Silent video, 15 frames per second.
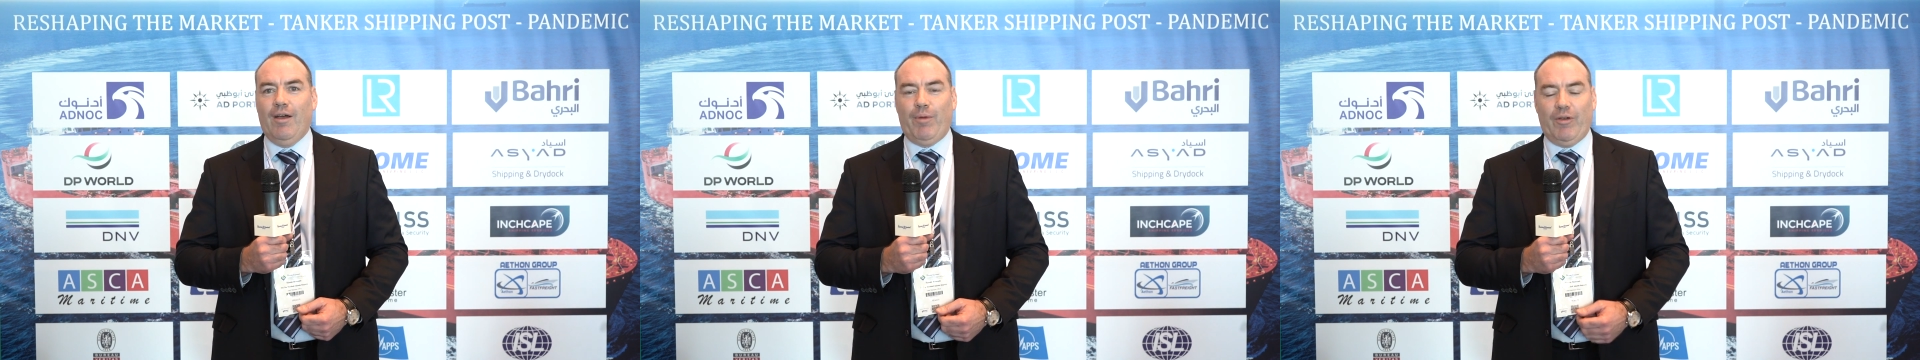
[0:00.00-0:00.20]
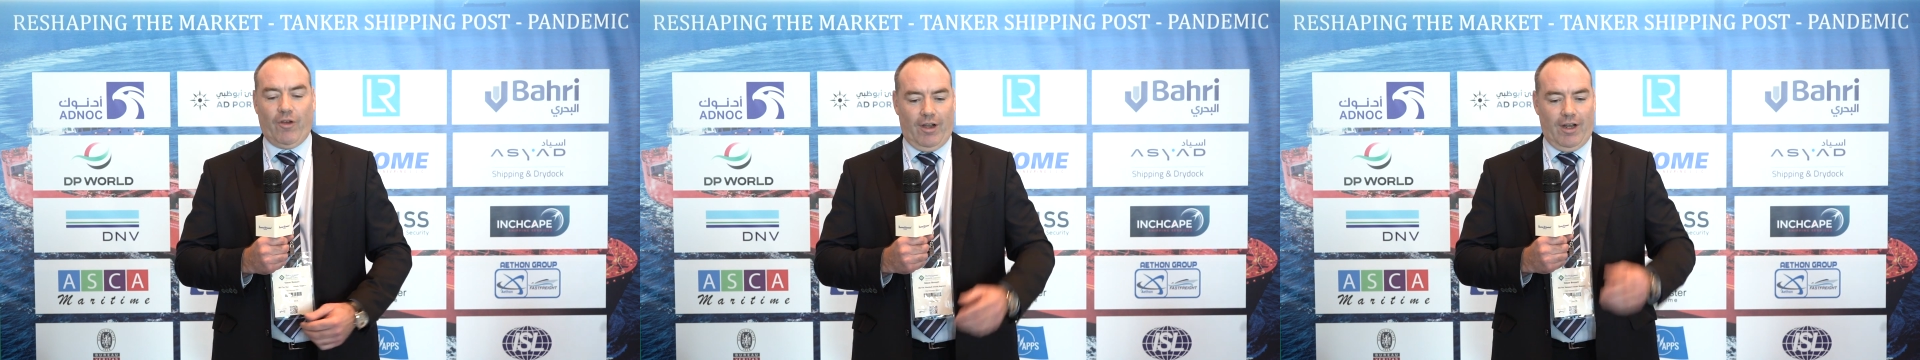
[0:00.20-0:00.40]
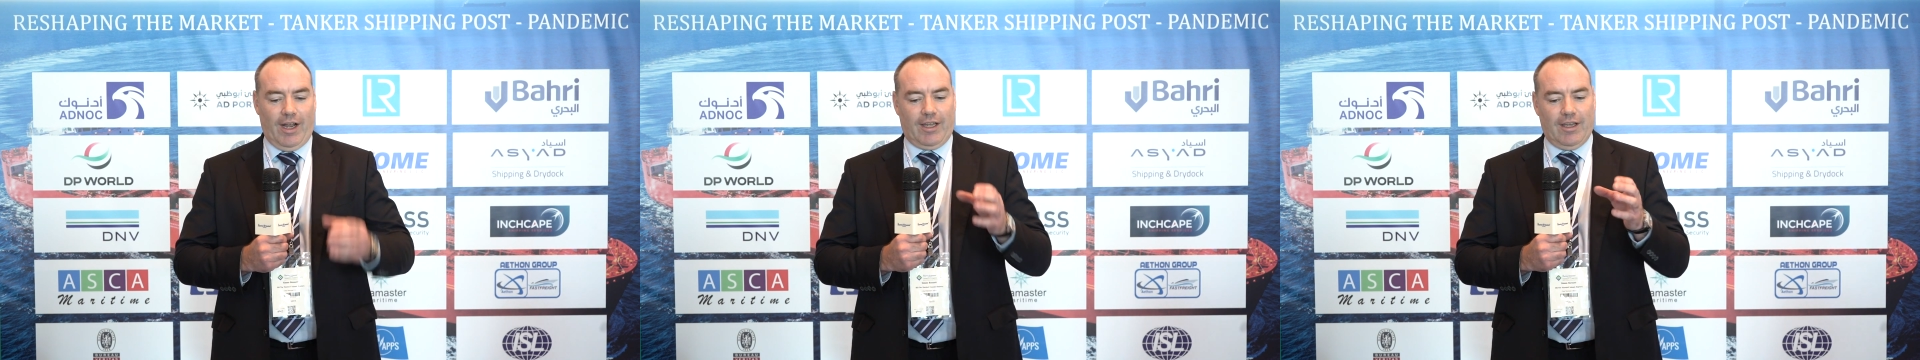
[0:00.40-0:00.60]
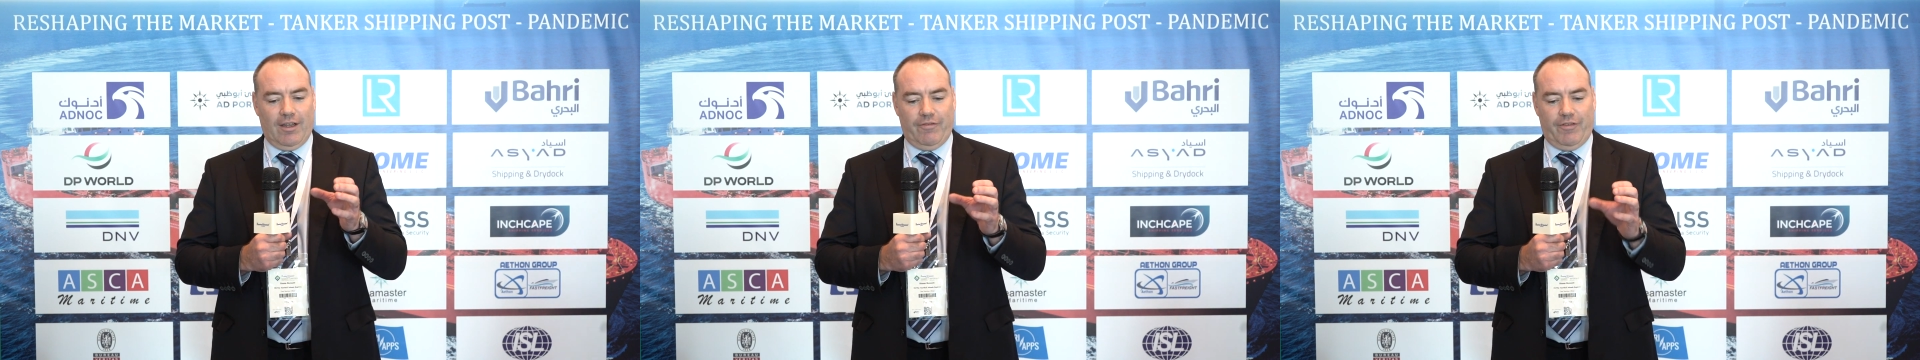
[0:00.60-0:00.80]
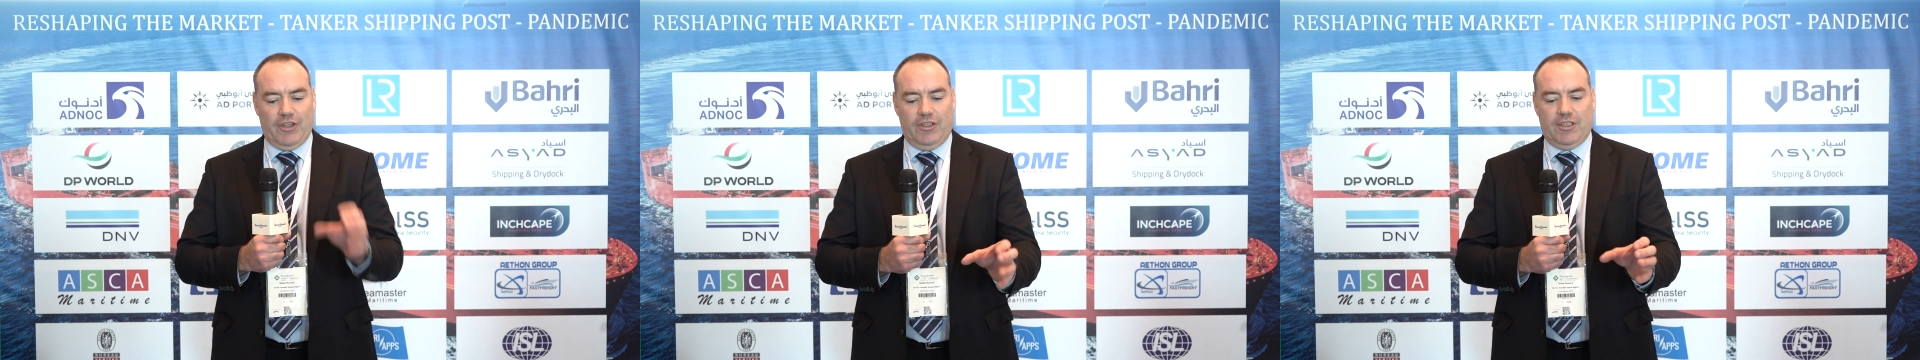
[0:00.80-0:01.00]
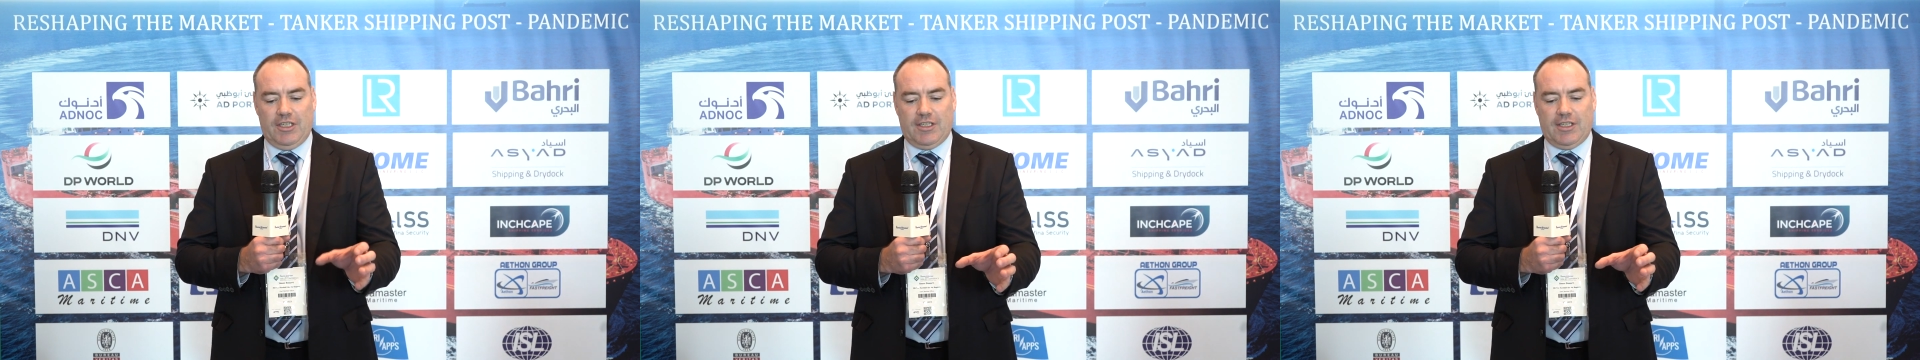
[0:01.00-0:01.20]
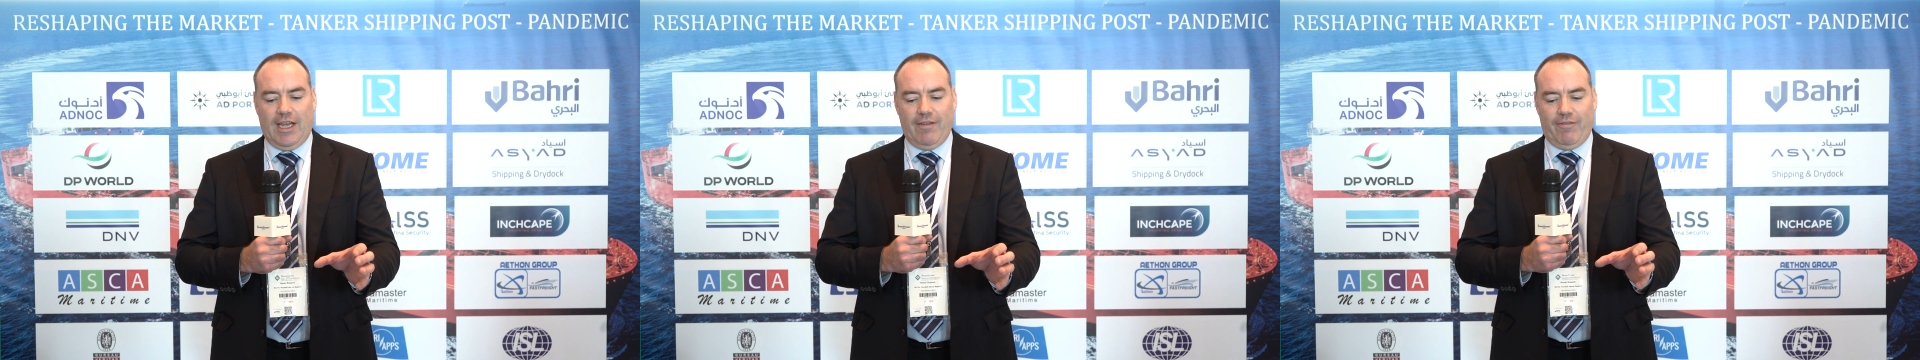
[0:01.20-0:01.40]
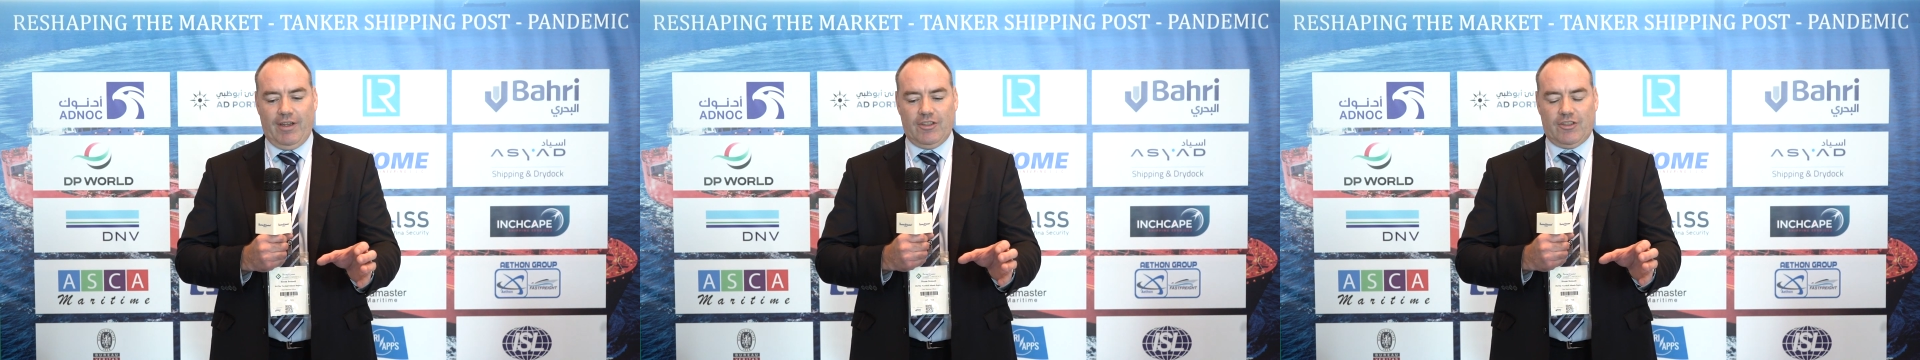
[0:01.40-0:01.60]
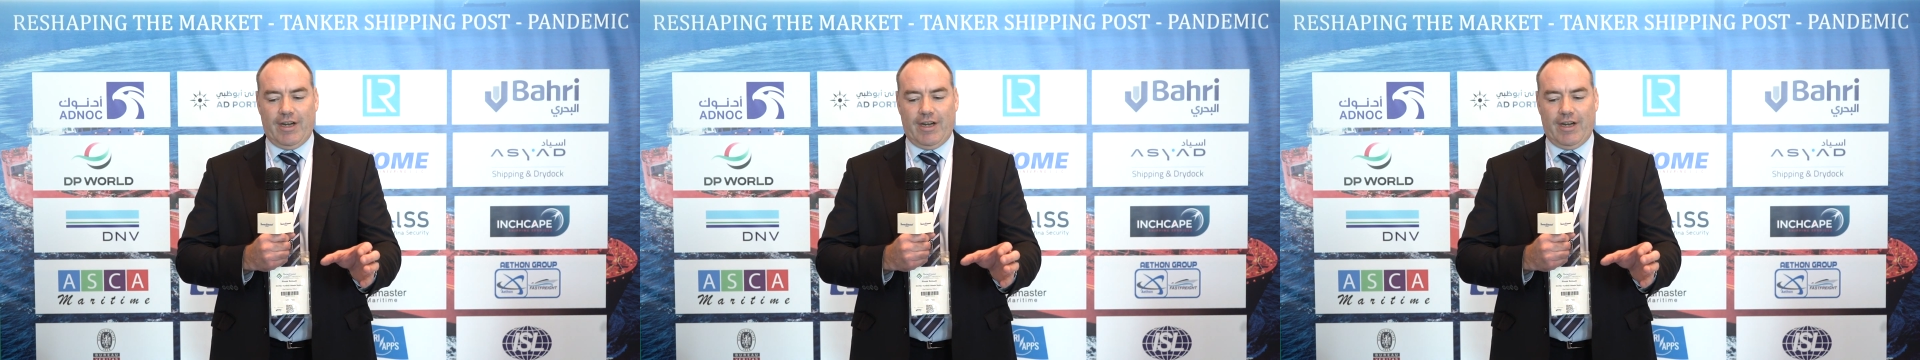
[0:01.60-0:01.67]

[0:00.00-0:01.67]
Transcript: We've got like an efficiency saving